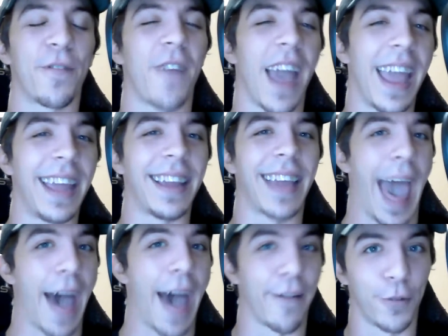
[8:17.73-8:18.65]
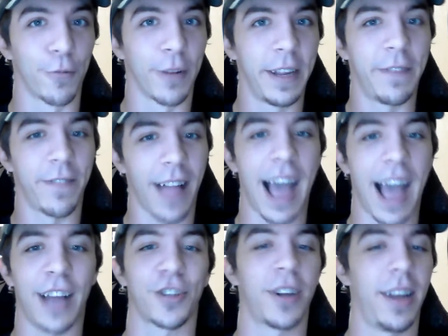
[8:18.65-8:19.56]
Fang Cavalry
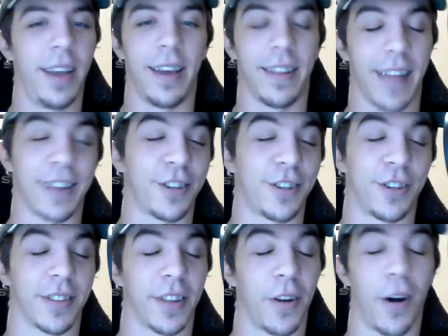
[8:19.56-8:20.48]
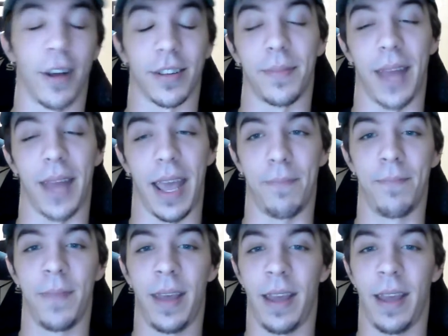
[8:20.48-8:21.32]
Flash. That's just an awesome name.